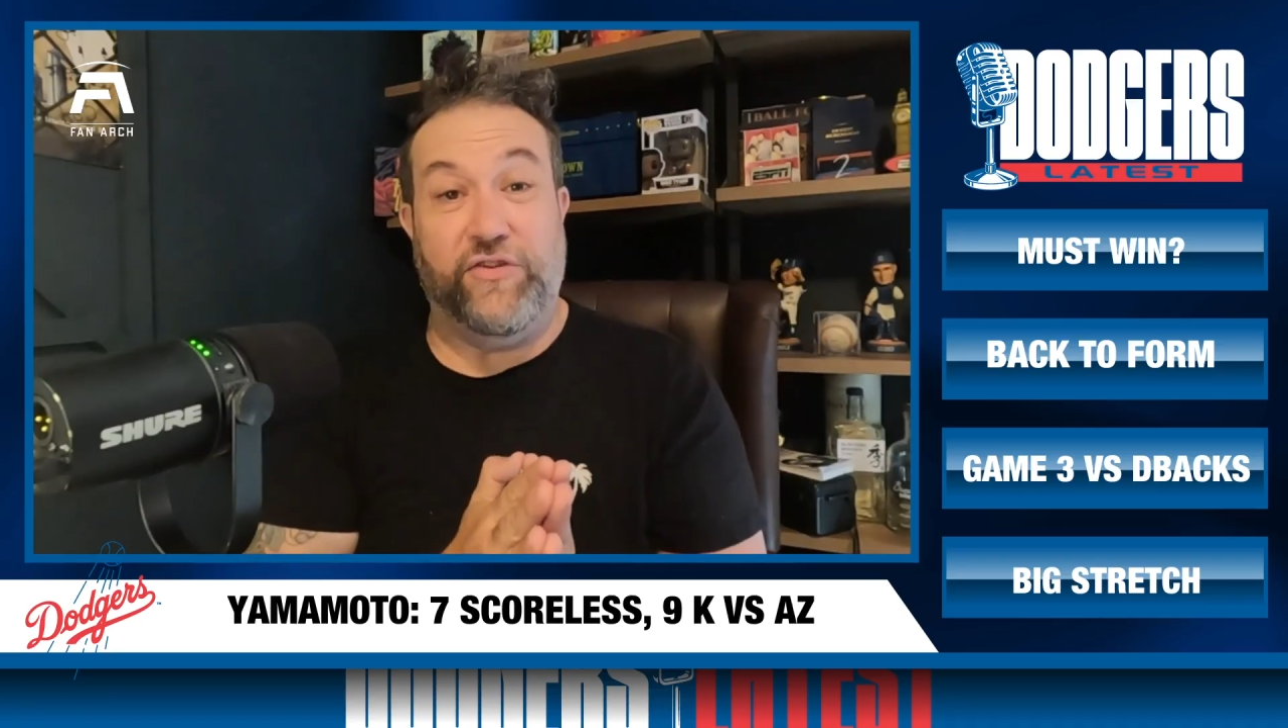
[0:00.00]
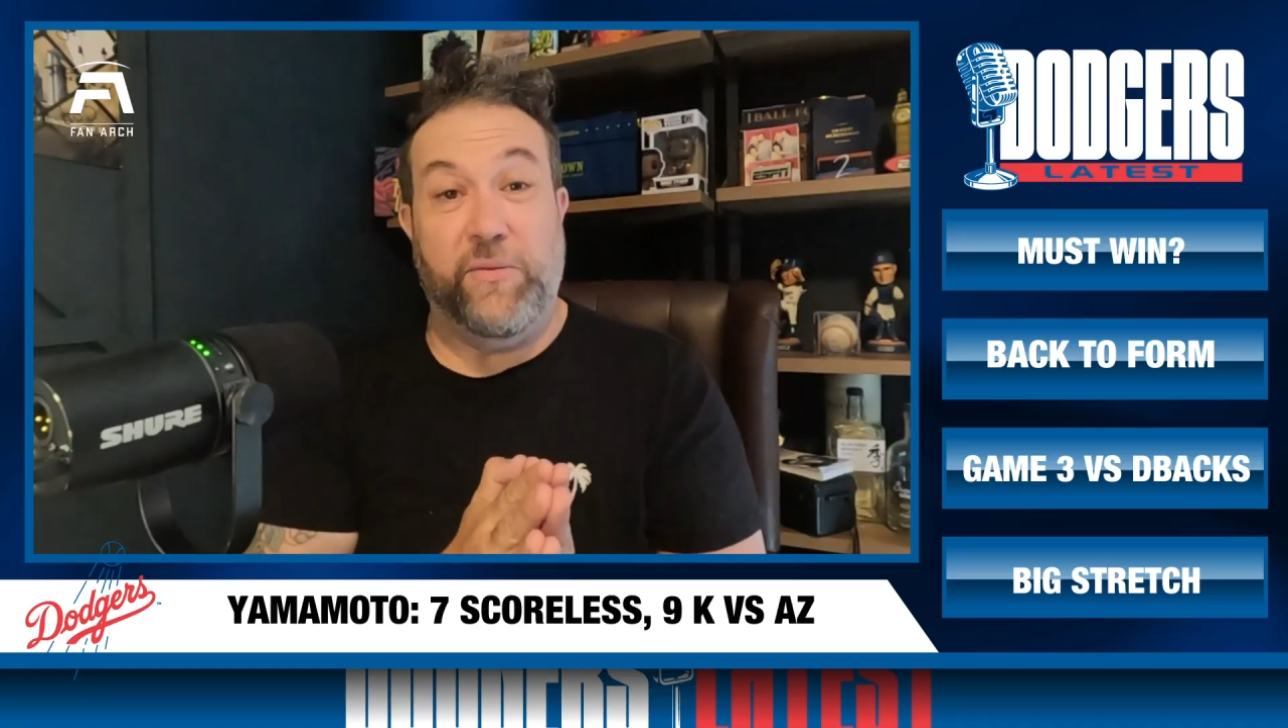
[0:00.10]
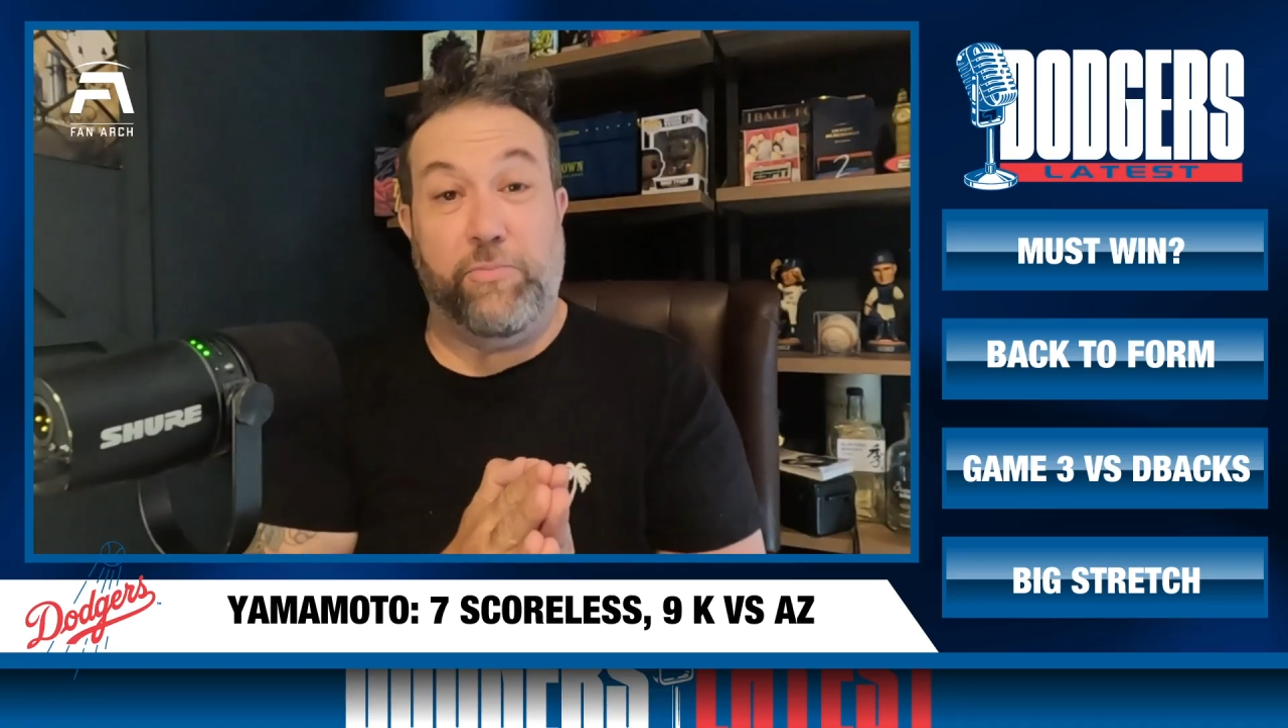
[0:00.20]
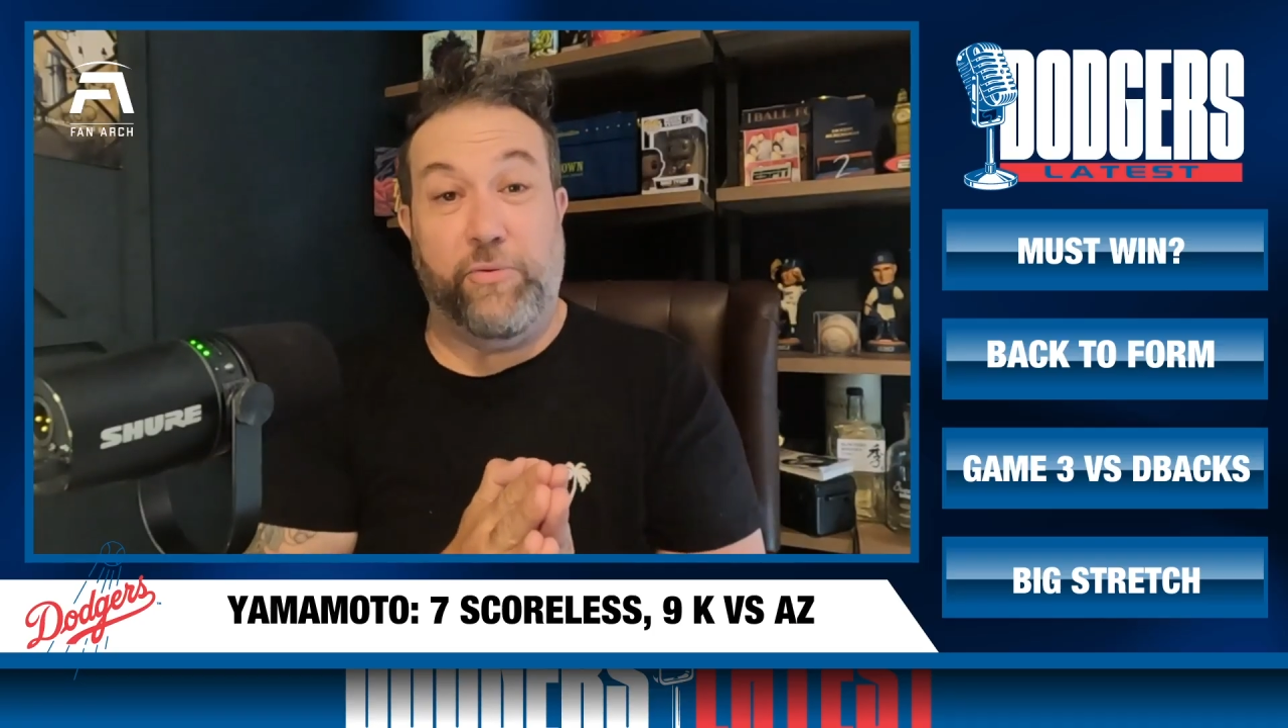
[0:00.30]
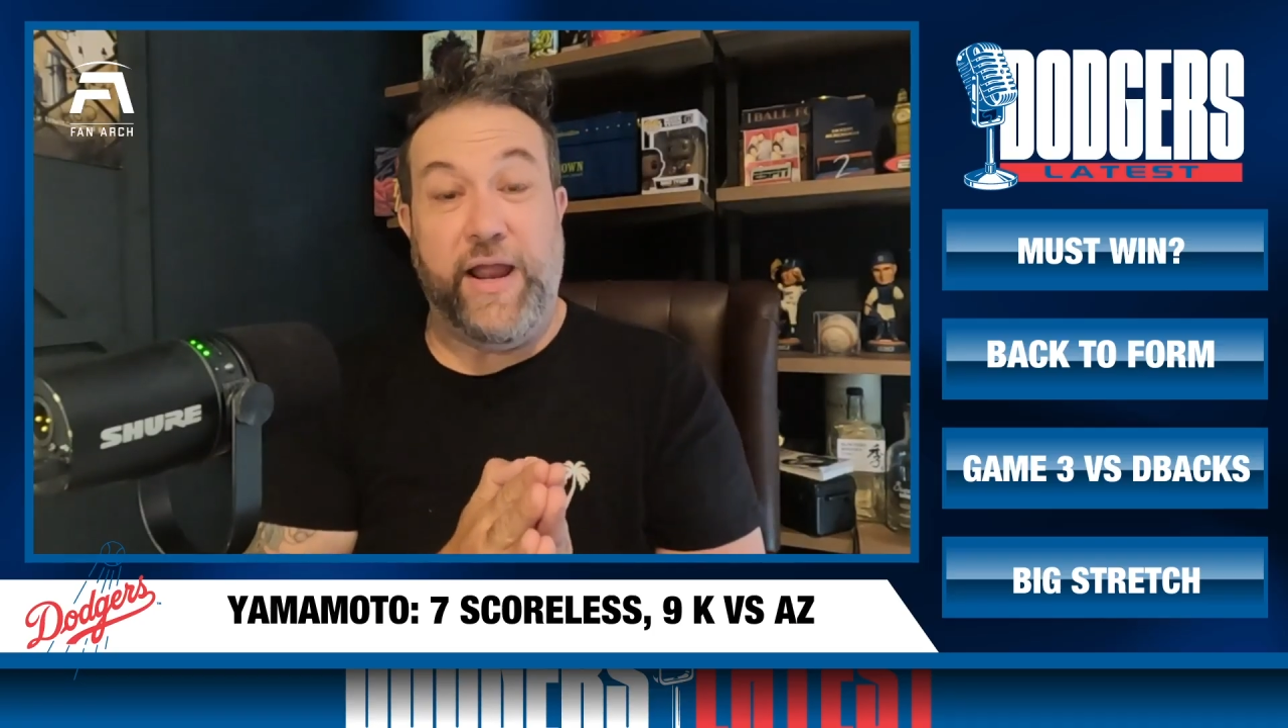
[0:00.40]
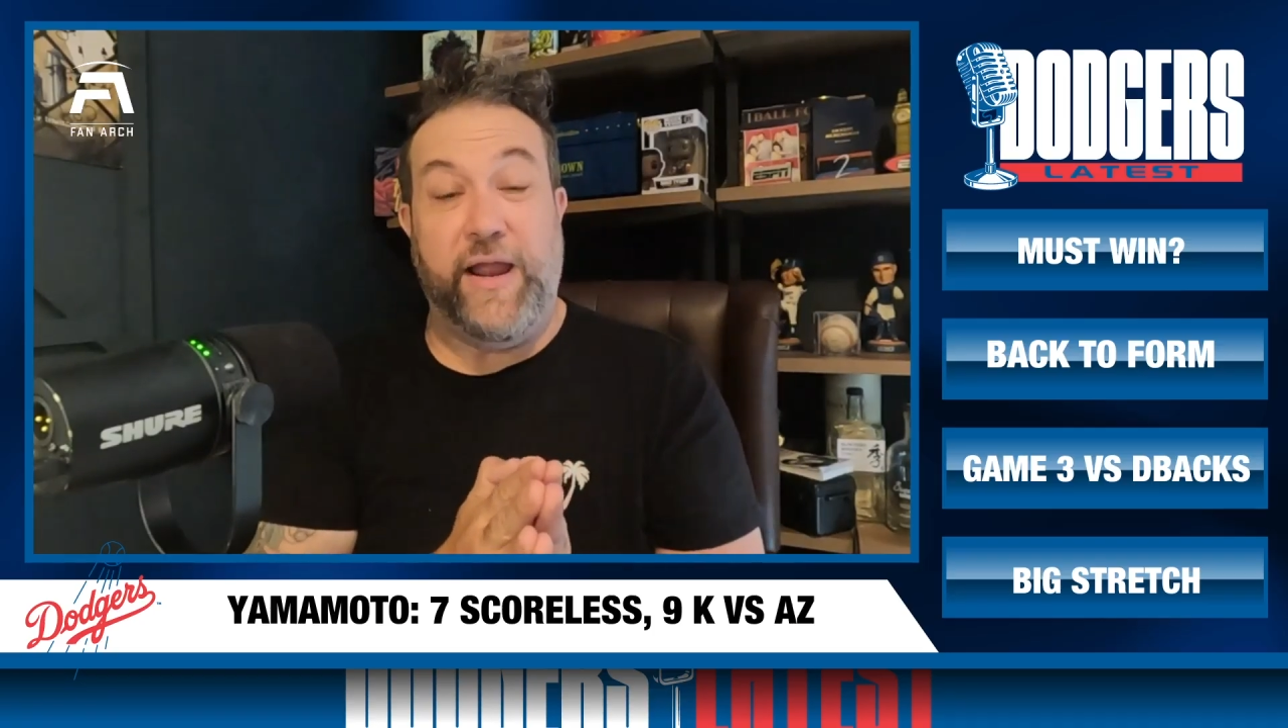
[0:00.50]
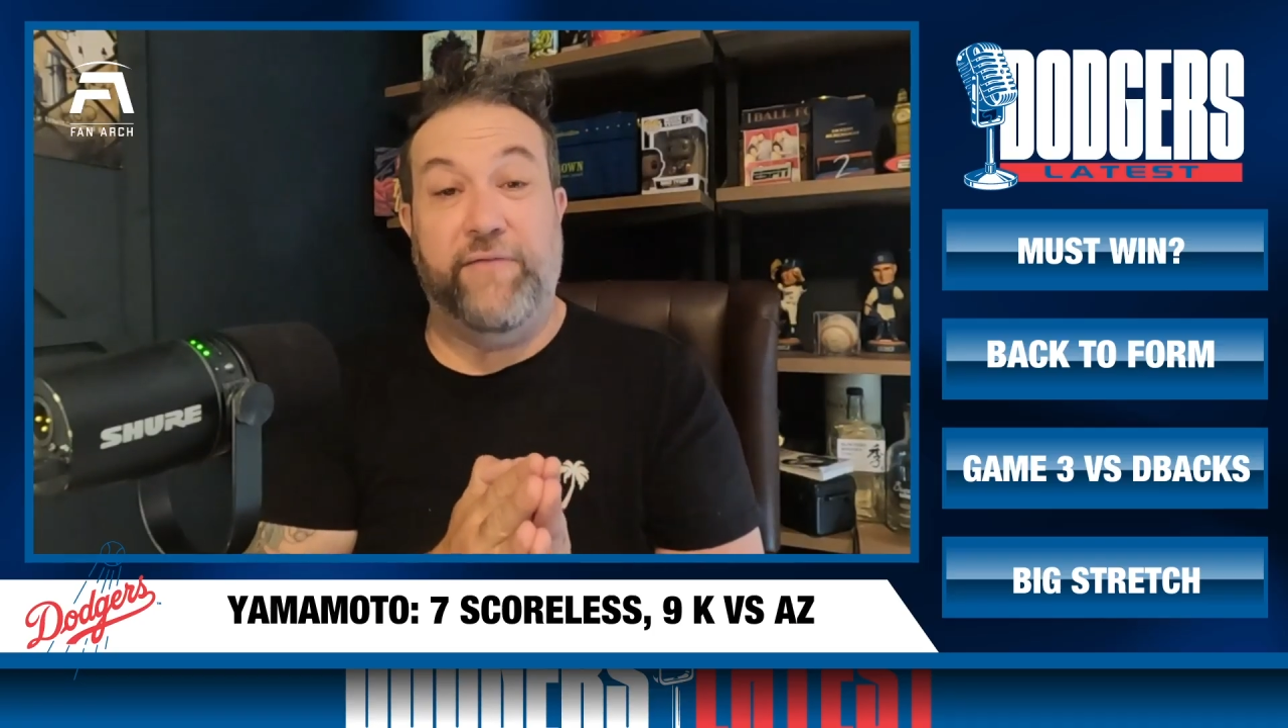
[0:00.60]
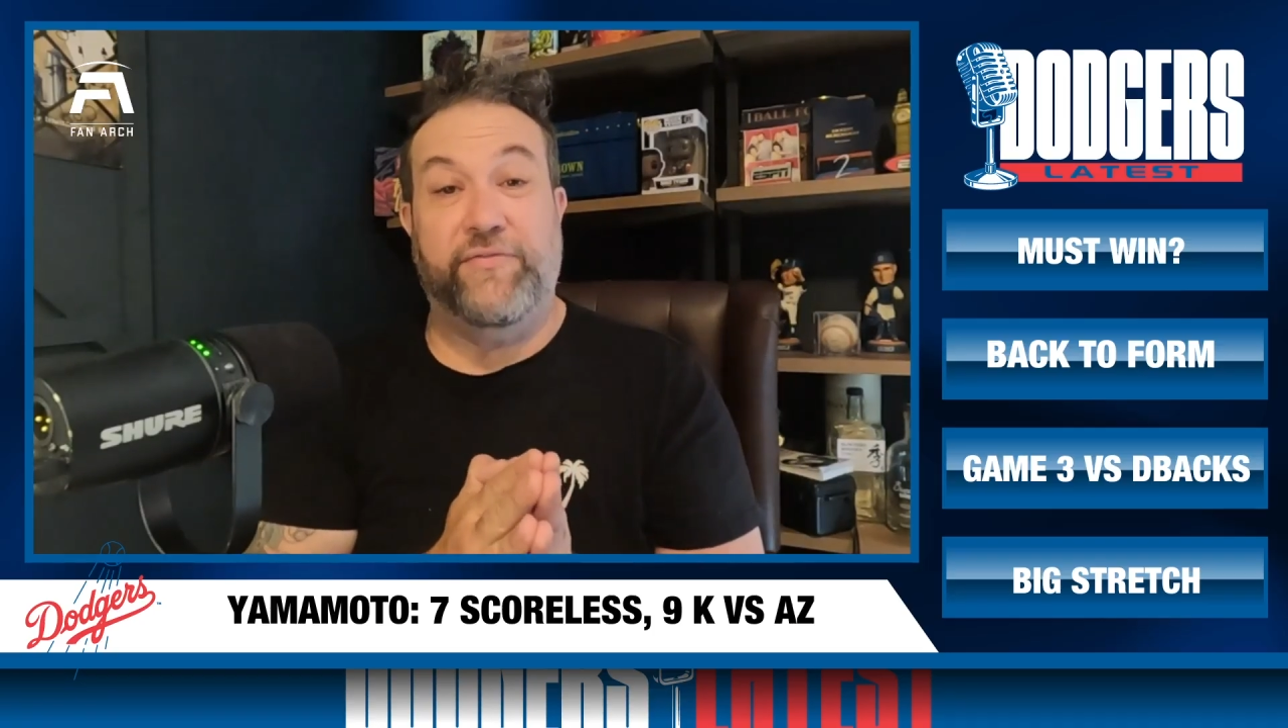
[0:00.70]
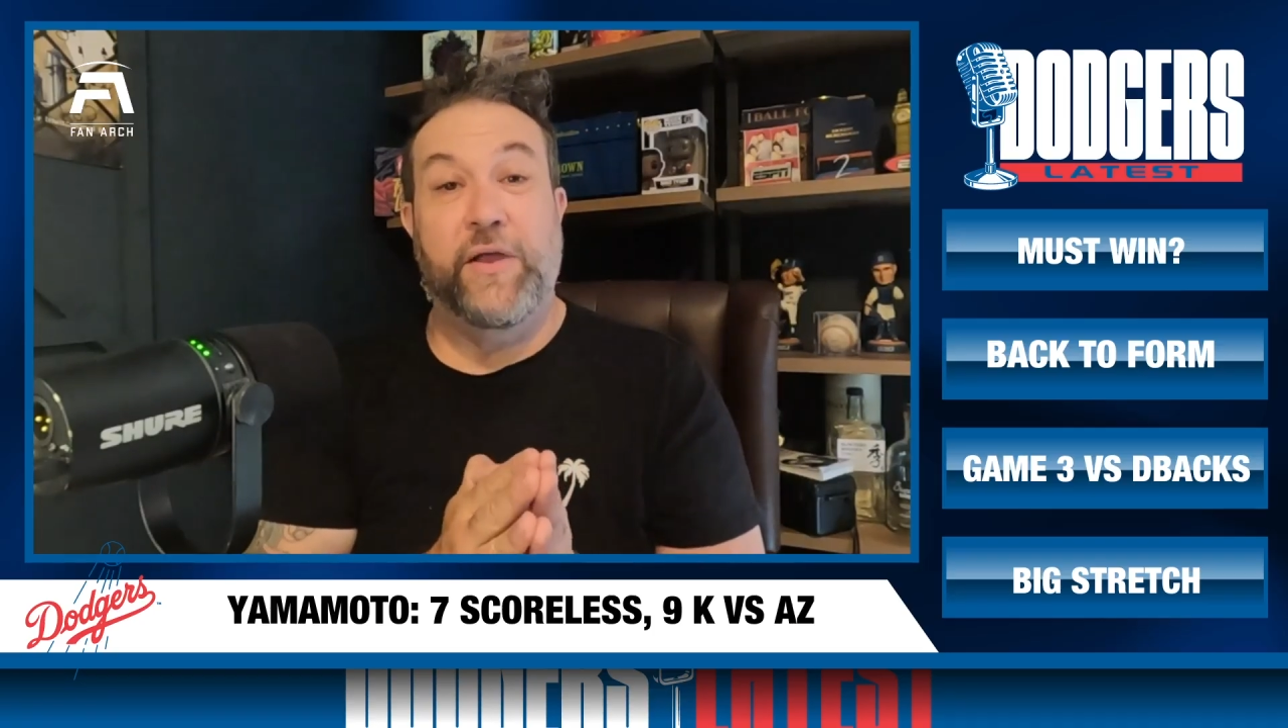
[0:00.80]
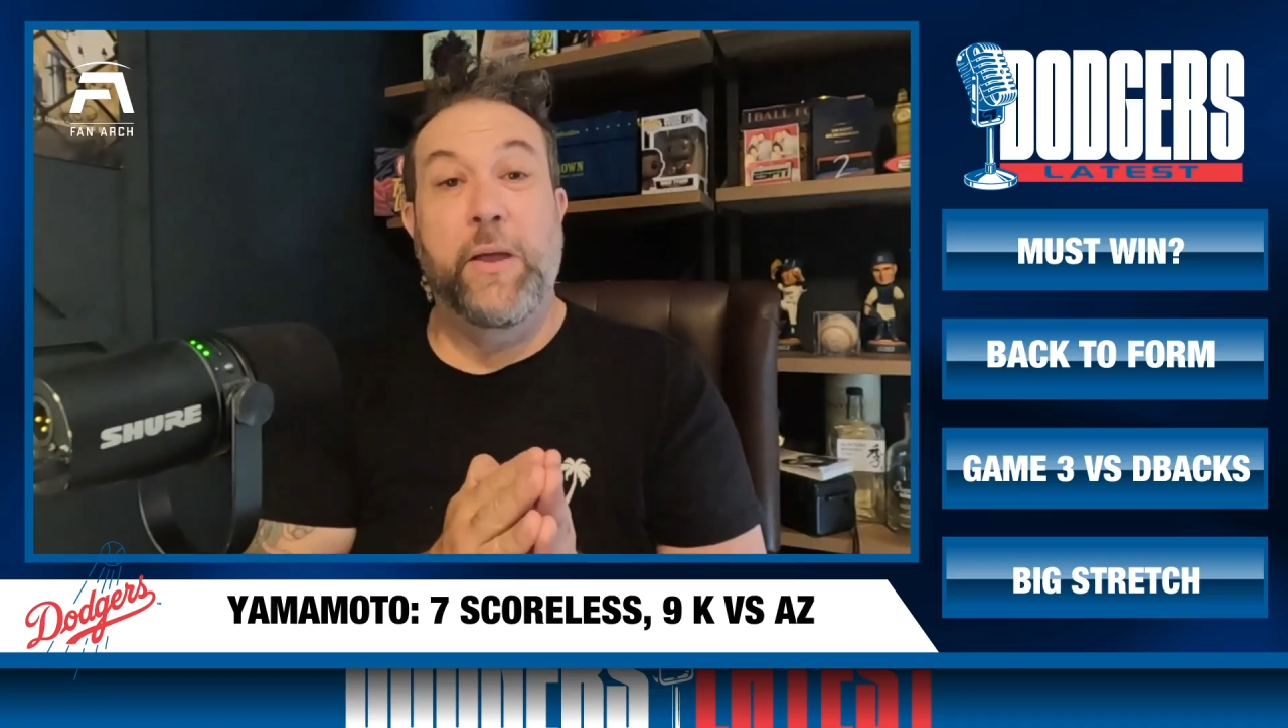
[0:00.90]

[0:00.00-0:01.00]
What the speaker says: and the Braves,